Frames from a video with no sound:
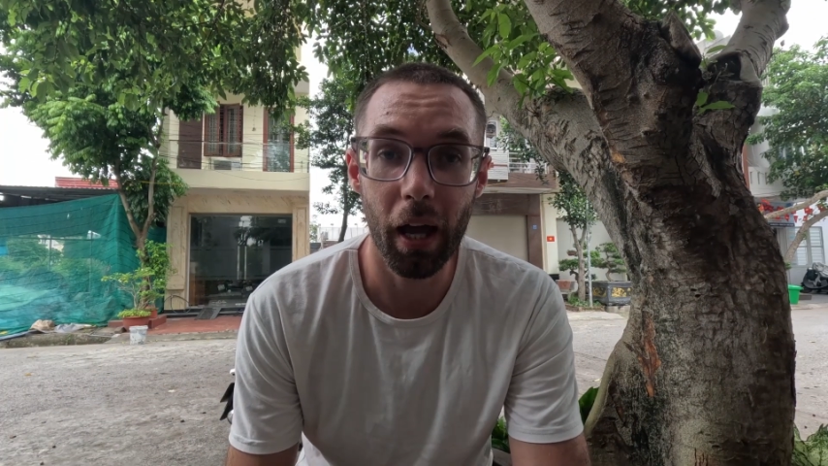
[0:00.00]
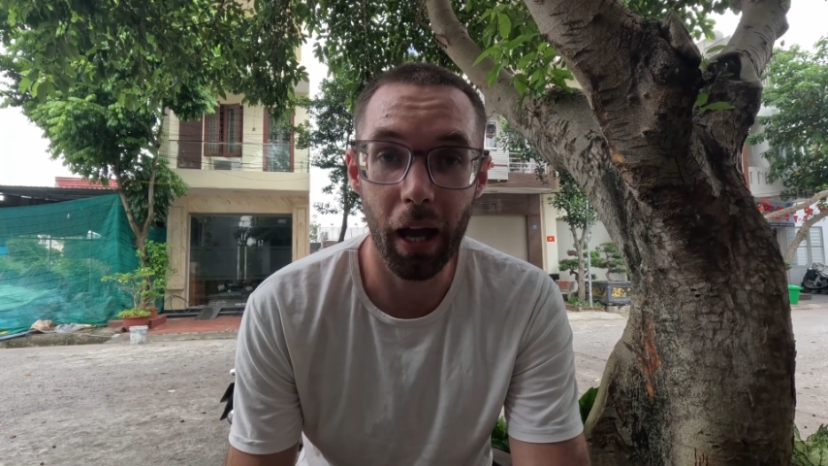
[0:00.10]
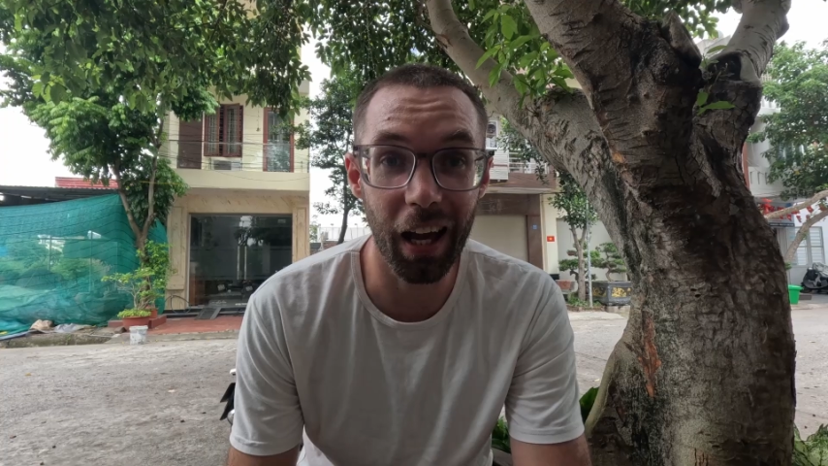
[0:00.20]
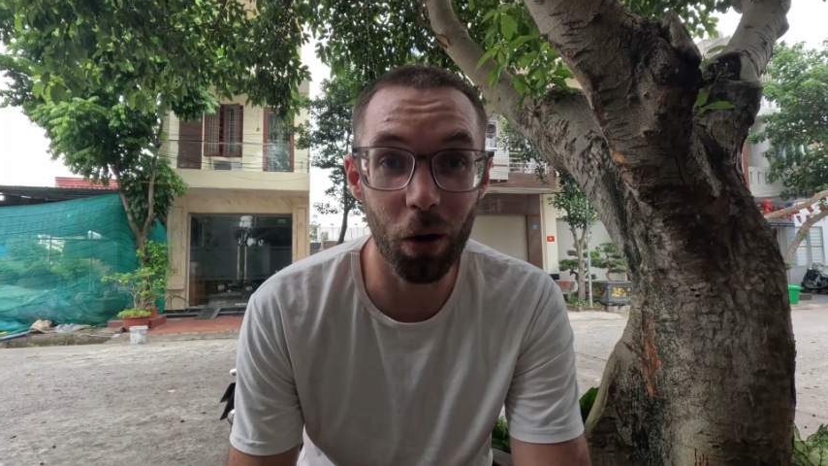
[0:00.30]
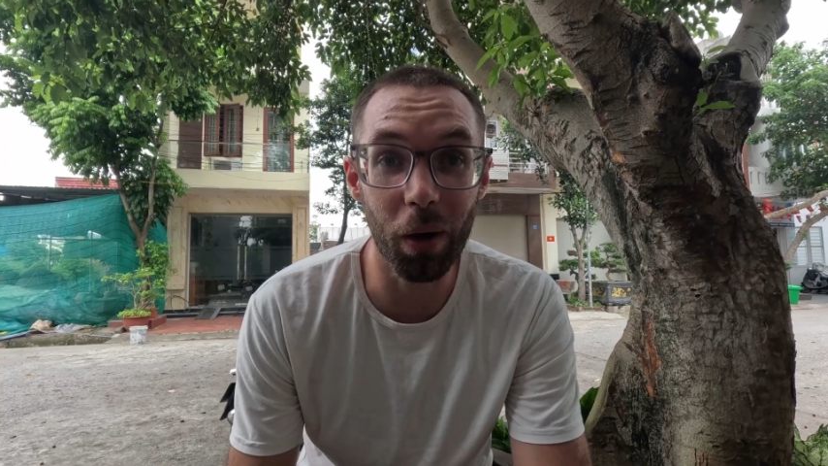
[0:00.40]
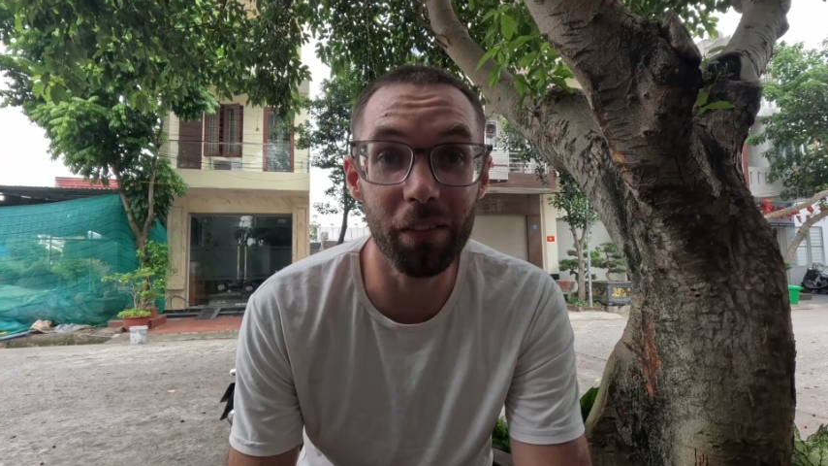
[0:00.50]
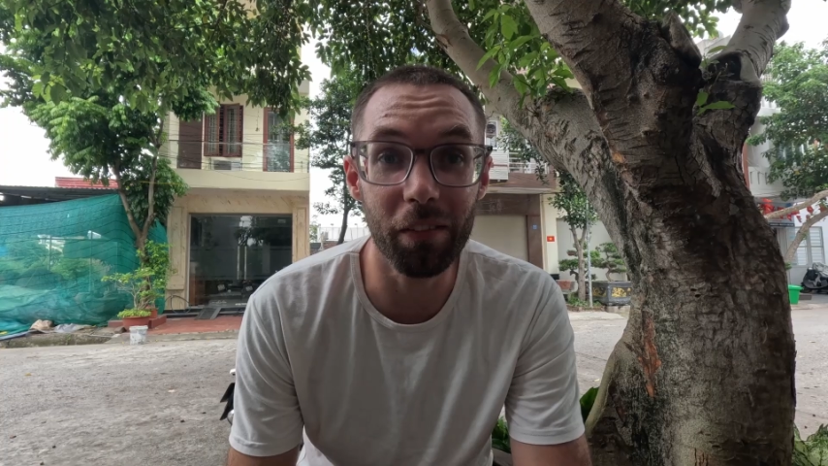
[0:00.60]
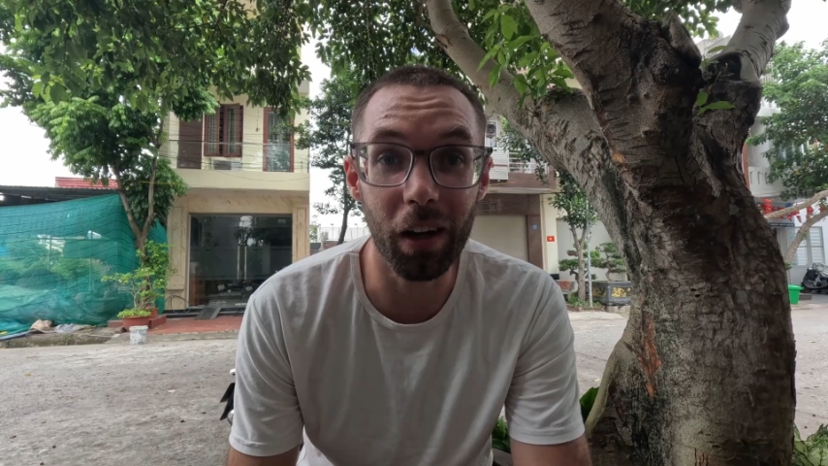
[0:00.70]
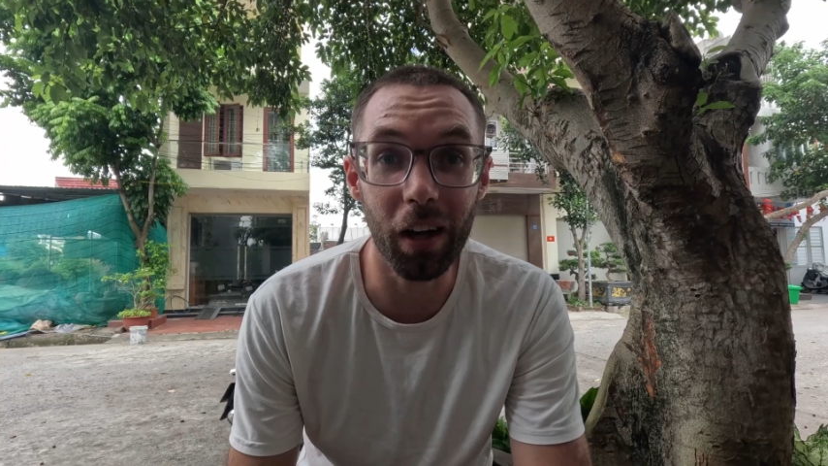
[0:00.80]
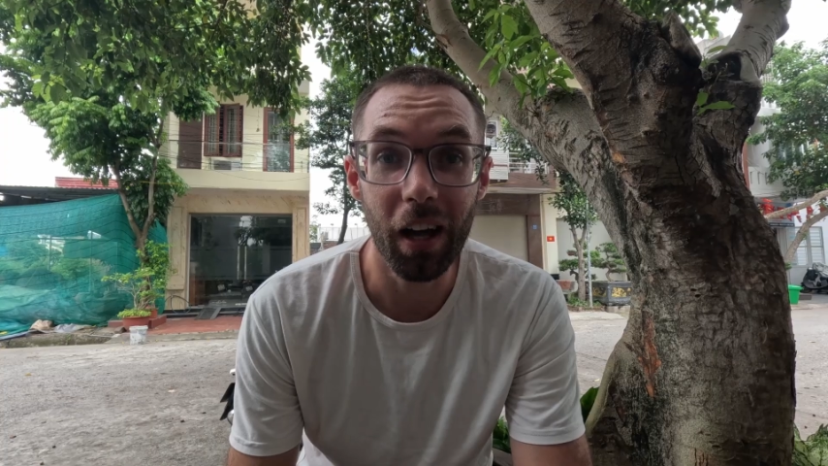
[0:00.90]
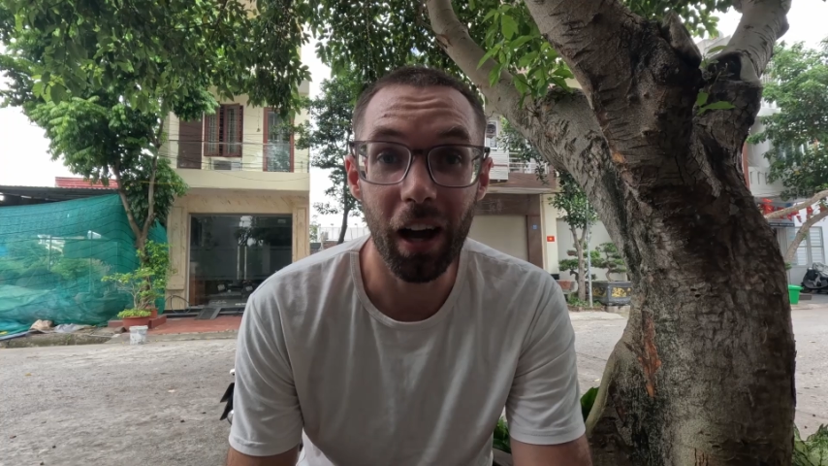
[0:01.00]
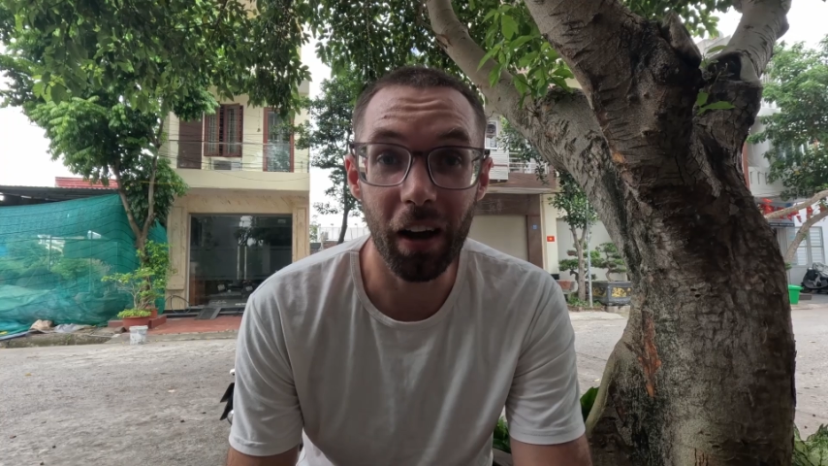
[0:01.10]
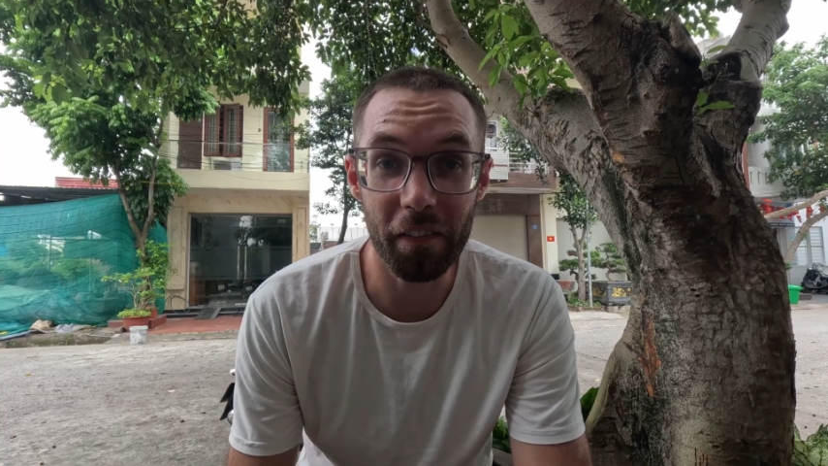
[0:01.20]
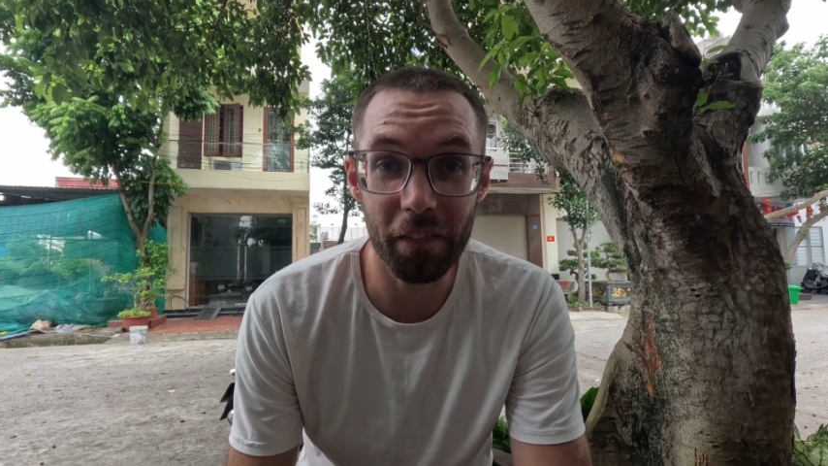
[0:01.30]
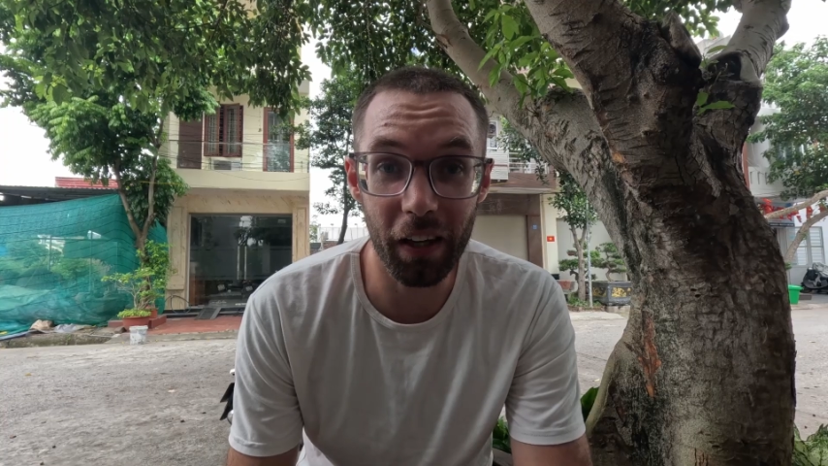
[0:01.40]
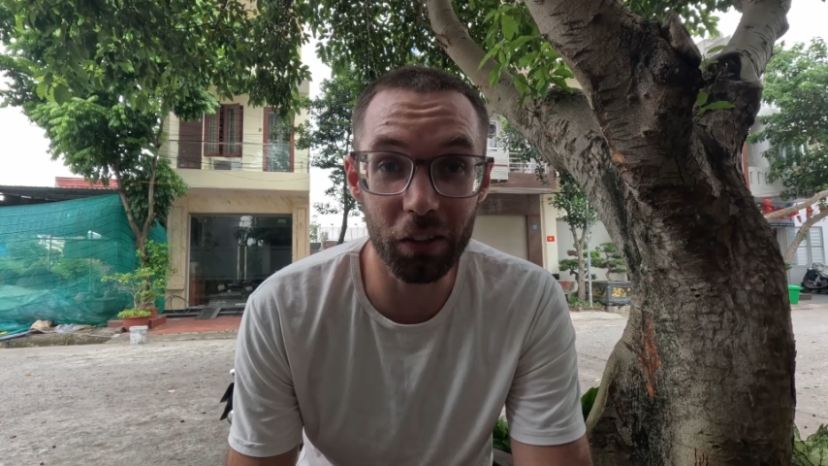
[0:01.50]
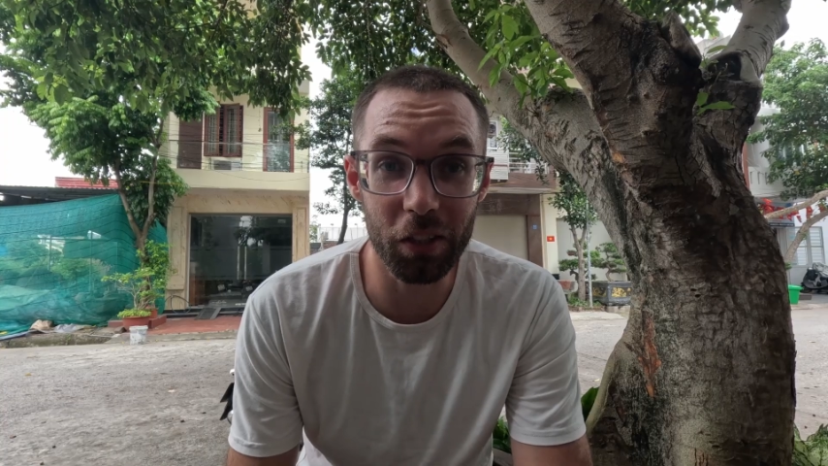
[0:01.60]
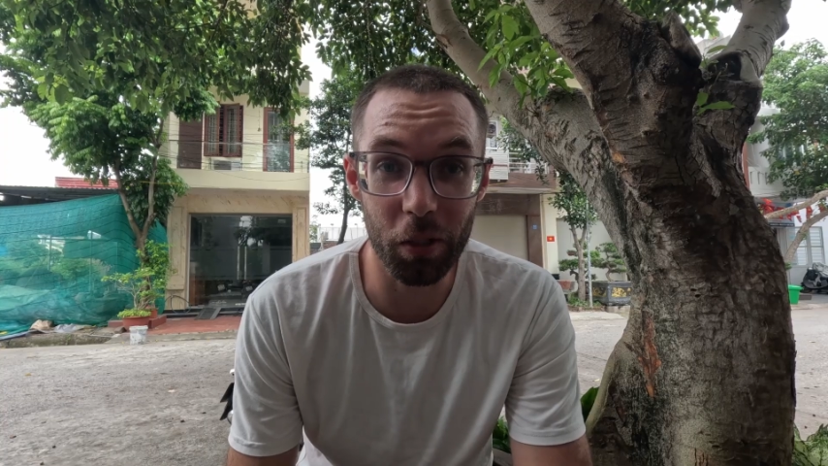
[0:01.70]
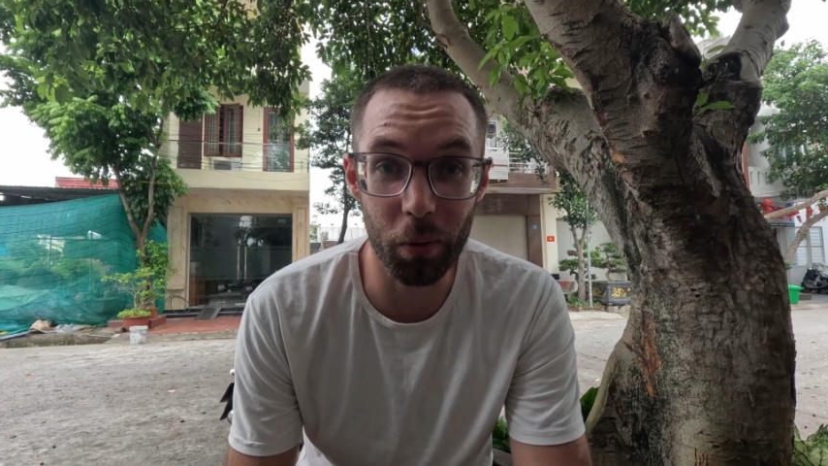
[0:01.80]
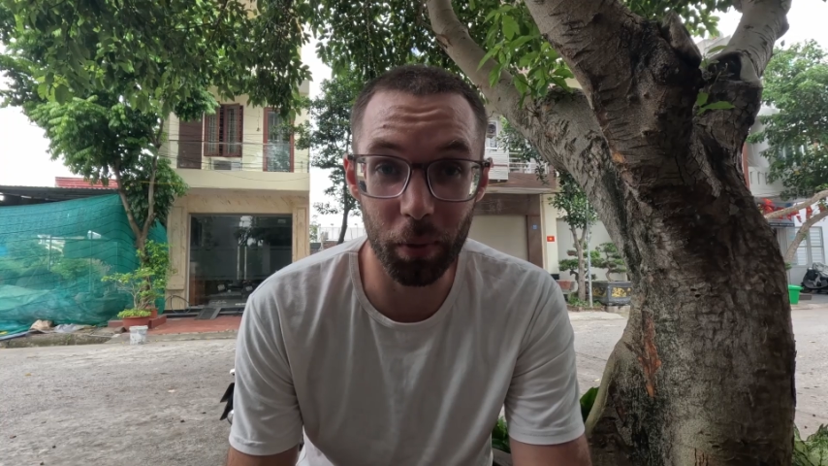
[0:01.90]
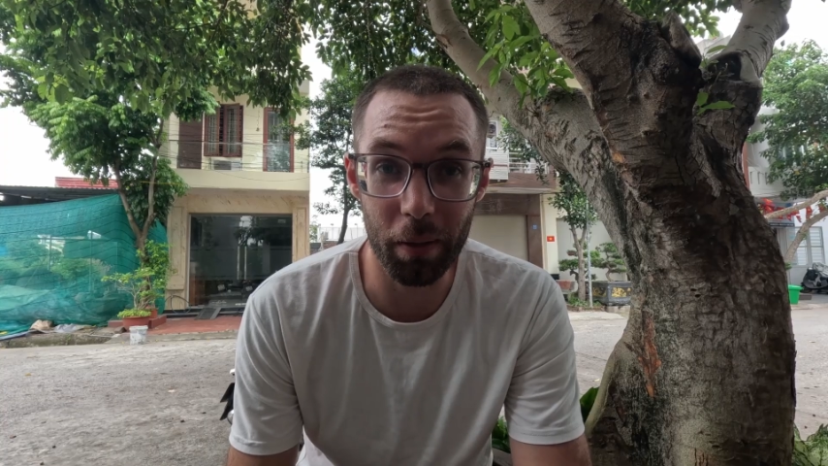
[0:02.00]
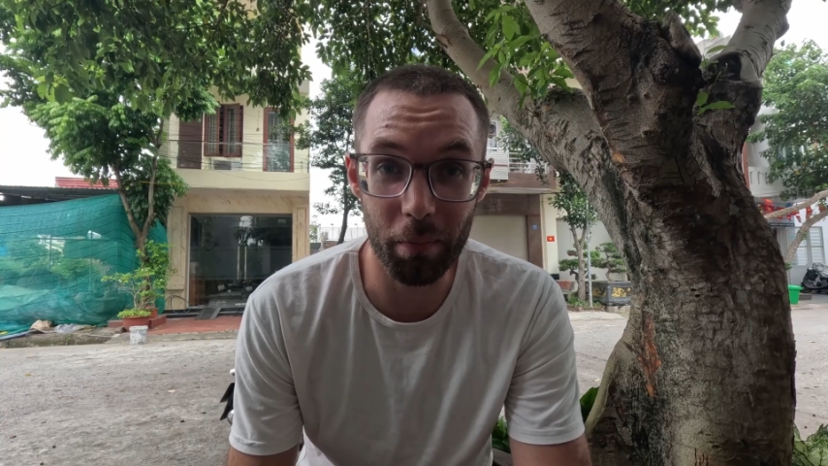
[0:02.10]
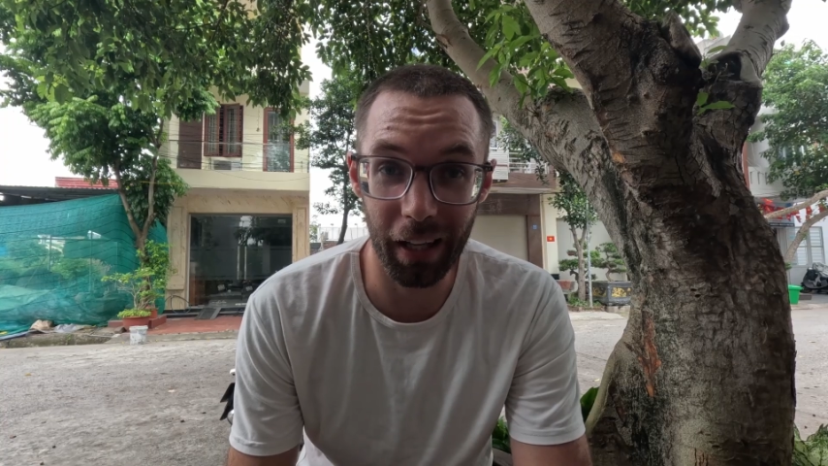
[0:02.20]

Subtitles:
However, I failed to complete